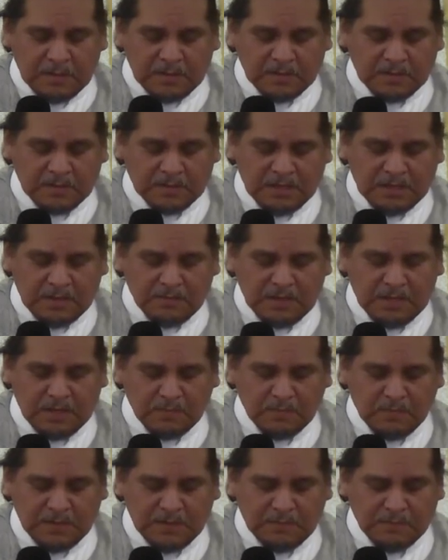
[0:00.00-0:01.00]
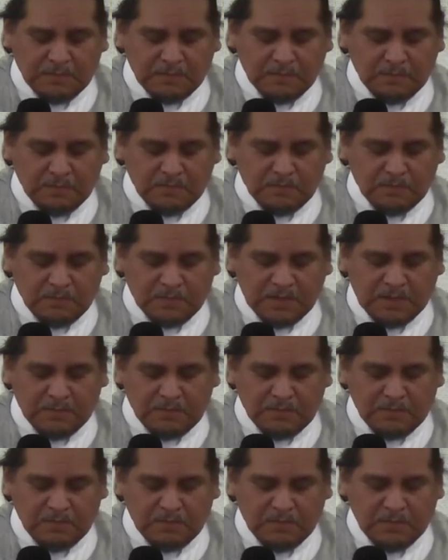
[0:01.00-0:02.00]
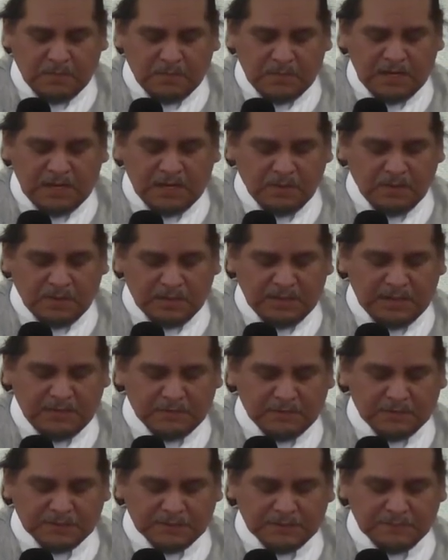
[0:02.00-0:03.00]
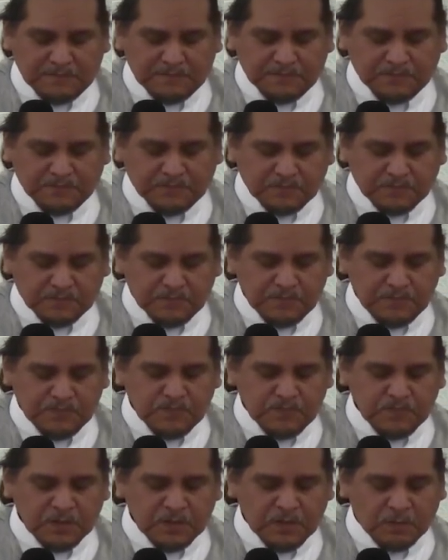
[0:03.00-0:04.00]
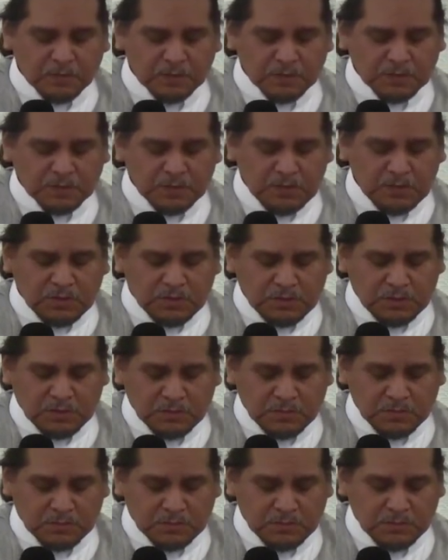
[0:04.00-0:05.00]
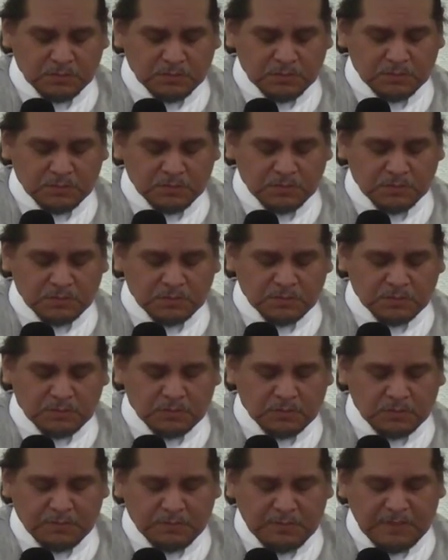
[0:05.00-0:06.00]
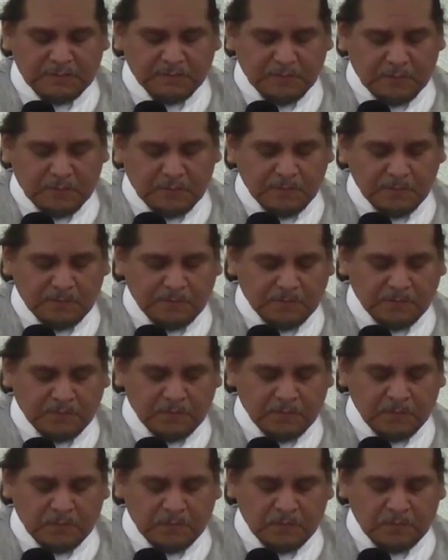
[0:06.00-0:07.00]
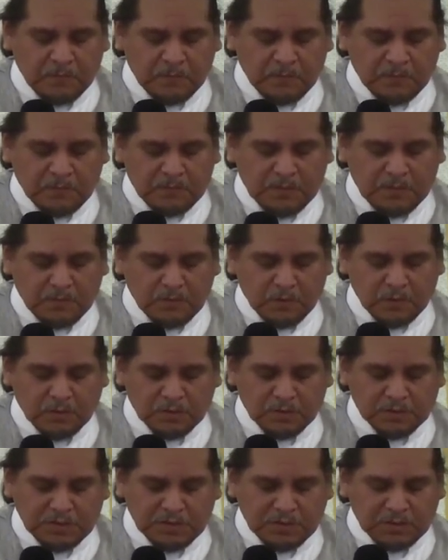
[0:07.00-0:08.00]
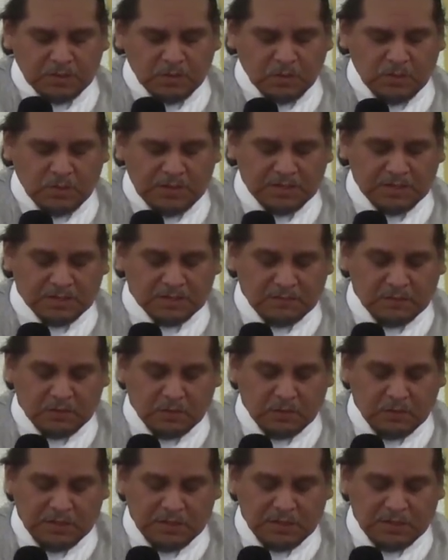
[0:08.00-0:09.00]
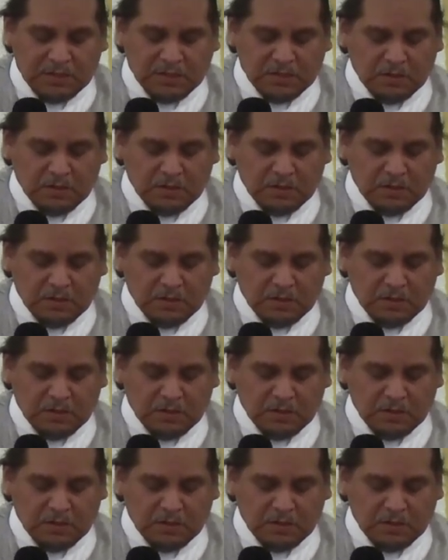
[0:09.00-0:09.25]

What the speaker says: That they may be, that the many beliefs were suited to the people, emerged in their ways of knowing and